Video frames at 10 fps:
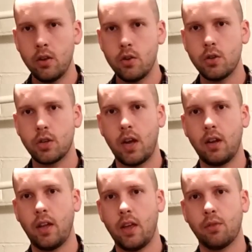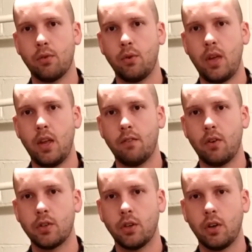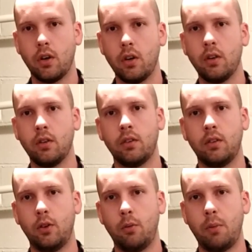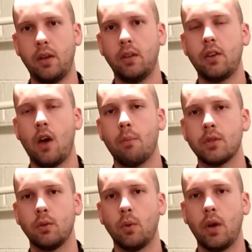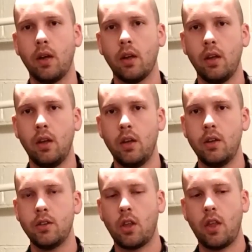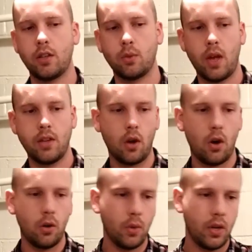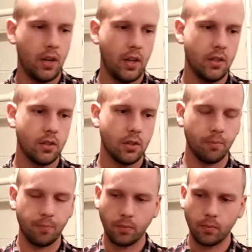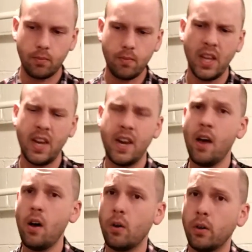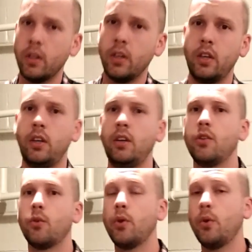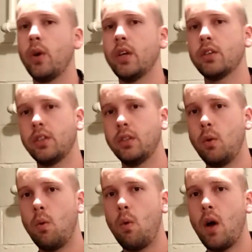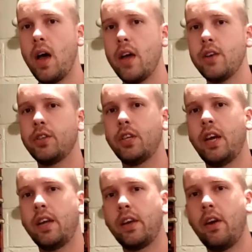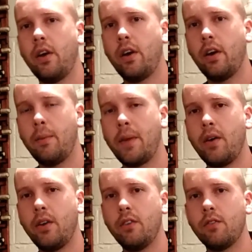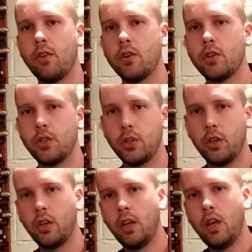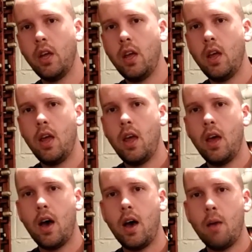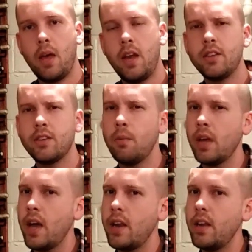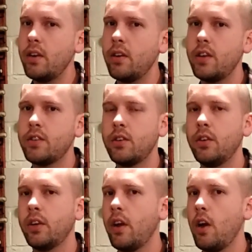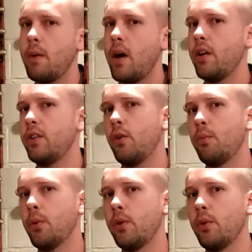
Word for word: You shine light through invert sugar, it'll bend it the opposite way. So that's why it's called what it is. And now, the real question, why should I care about invert sugar? Um, and it's something I didn't necessarily care about until pretty